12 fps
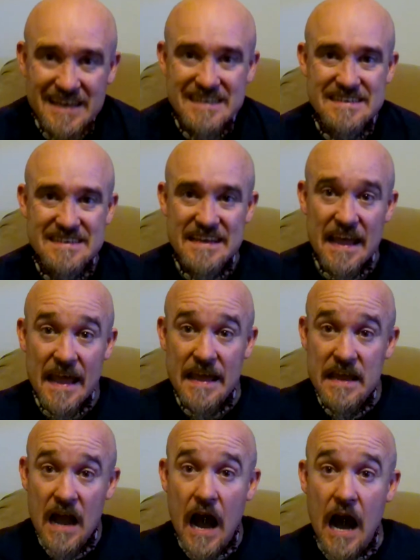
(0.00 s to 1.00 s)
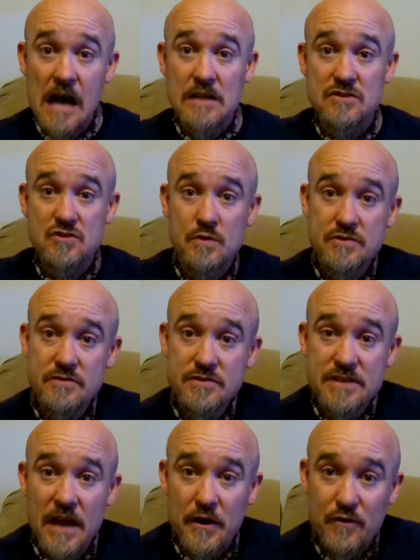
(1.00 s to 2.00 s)
Today, on the Sorcerer's
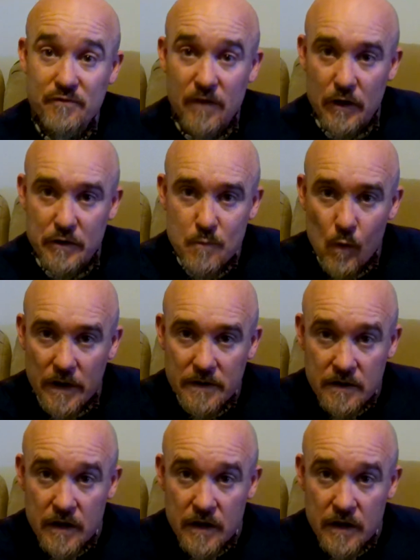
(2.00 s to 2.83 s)
Shadow, Volume 1,